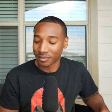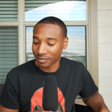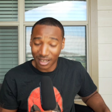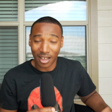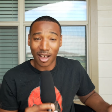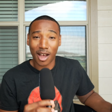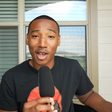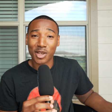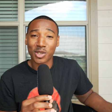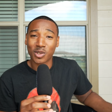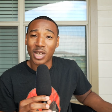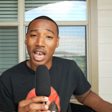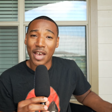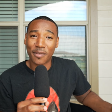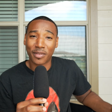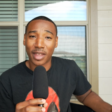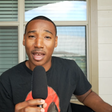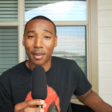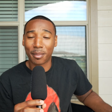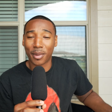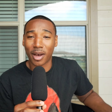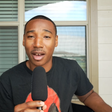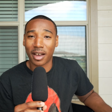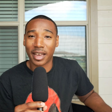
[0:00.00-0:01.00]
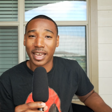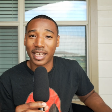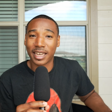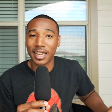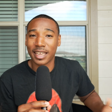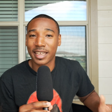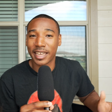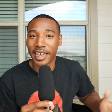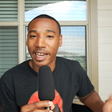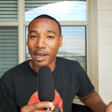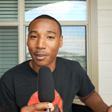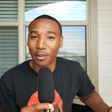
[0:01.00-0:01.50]
I also have not bought
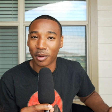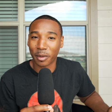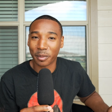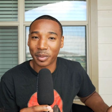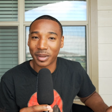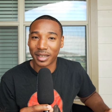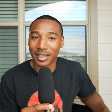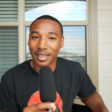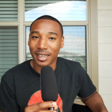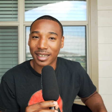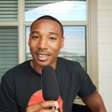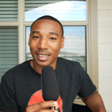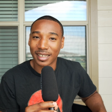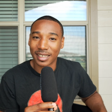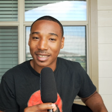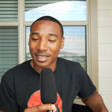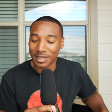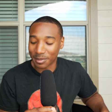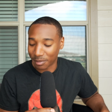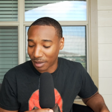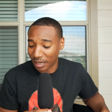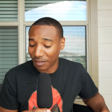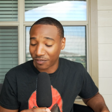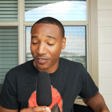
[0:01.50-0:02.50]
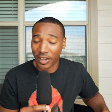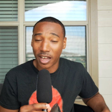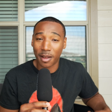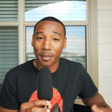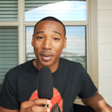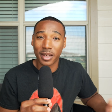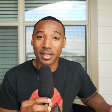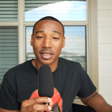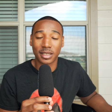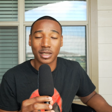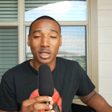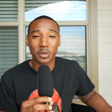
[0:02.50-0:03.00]
any camera because my
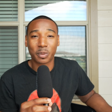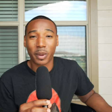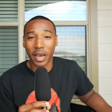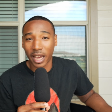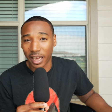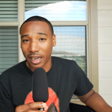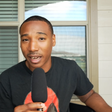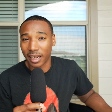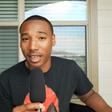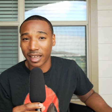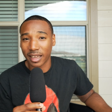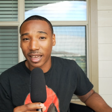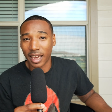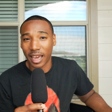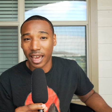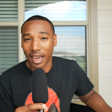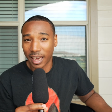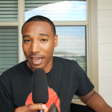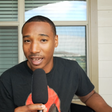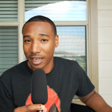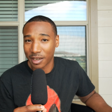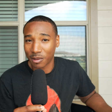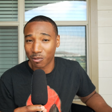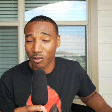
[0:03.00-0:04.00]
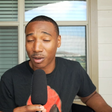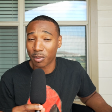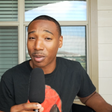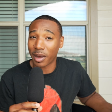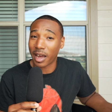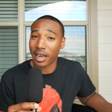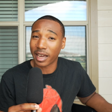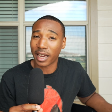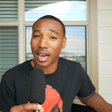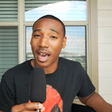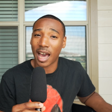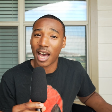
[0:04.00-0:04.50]
family is expanding and we're
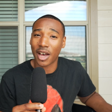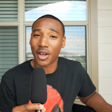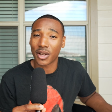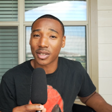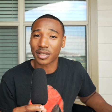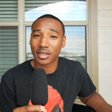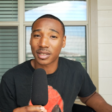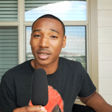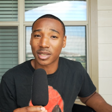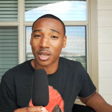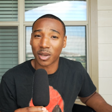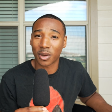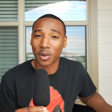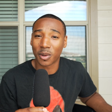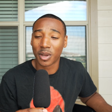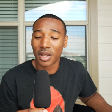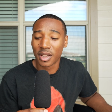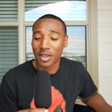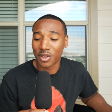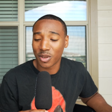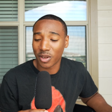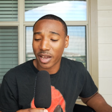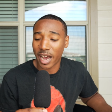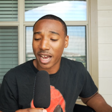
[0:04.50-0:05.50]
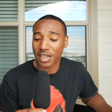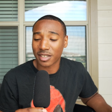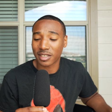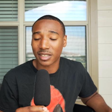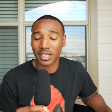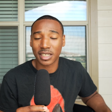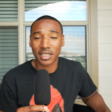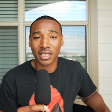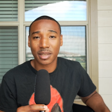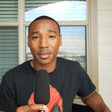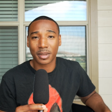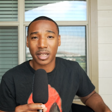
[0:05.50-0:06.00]
buying a house. So you guys will
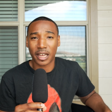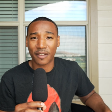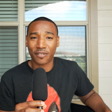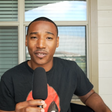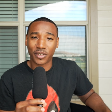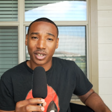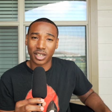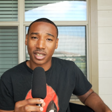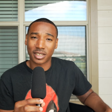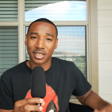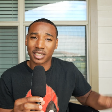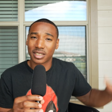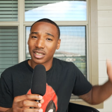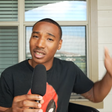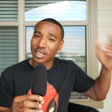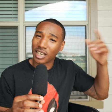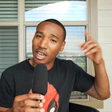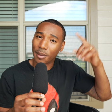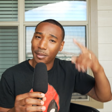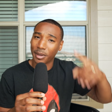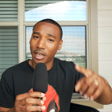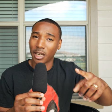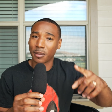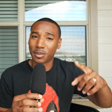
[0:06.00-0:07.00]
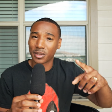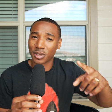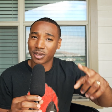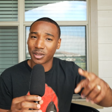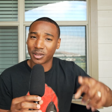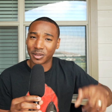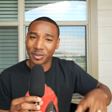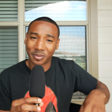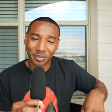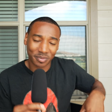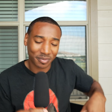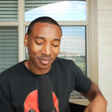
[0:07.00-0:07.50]
see some of that footage coming up
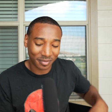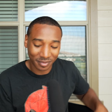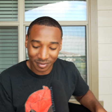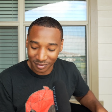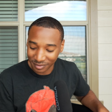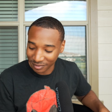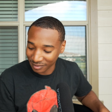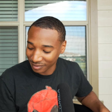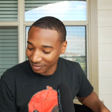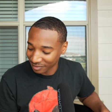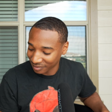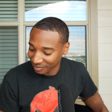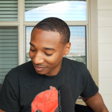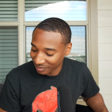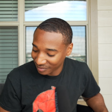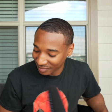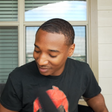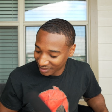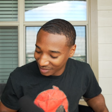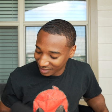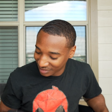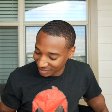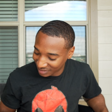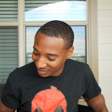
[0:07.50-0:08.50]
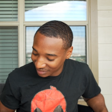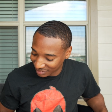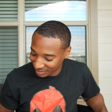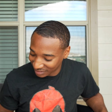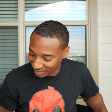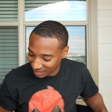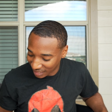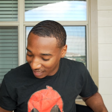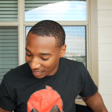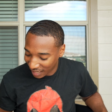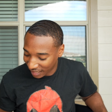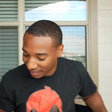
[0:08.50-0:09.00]
soon.
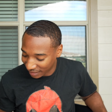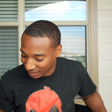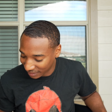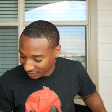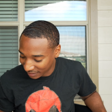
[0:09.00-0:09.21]
Say hi.